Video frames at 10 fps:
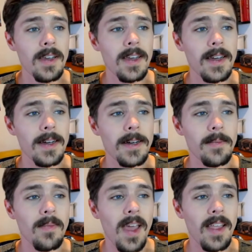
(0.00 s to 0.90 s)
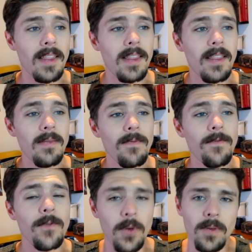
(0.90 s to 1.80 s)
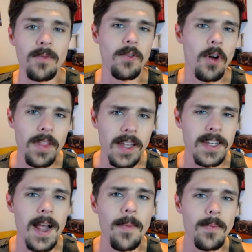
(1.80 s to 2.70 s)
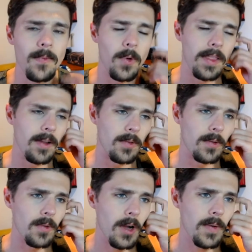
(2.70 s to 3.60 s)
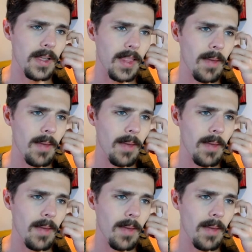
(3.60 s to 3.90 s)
And for all that time while they were rowing,